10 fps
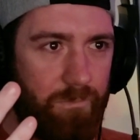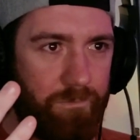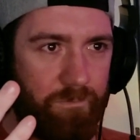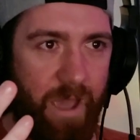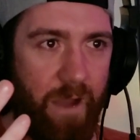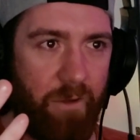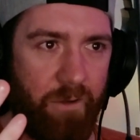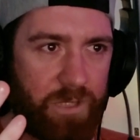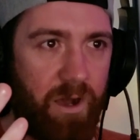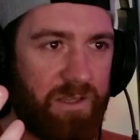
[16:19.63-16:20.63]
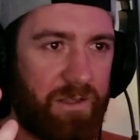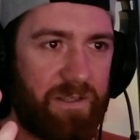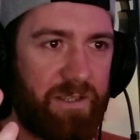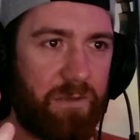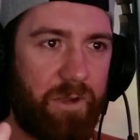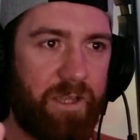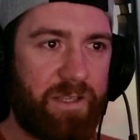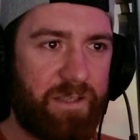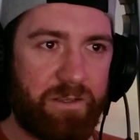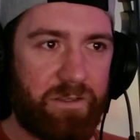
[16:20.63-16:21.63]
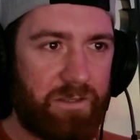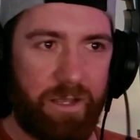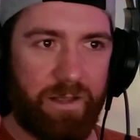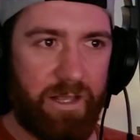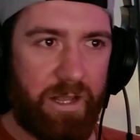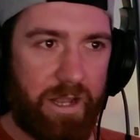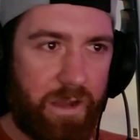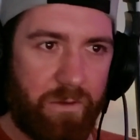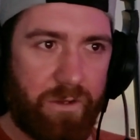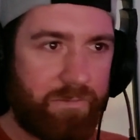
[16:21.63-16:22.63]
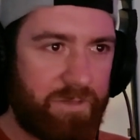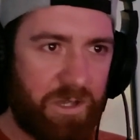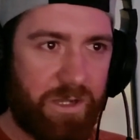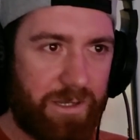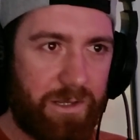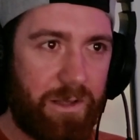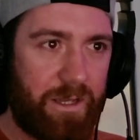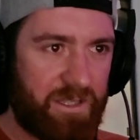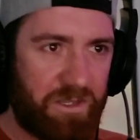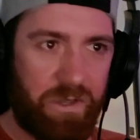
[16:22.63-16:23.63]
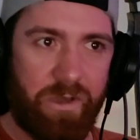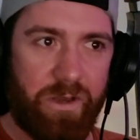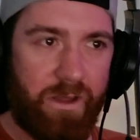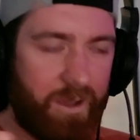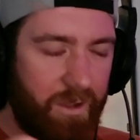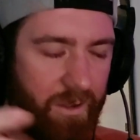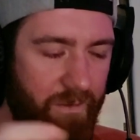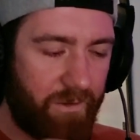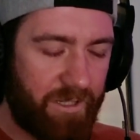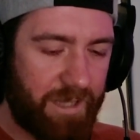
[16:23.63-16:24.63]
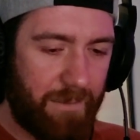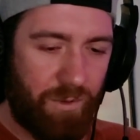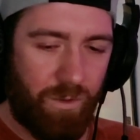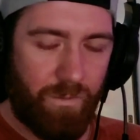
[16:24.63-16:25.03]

various particle accelerators, like linear and circular, like CERN, for example,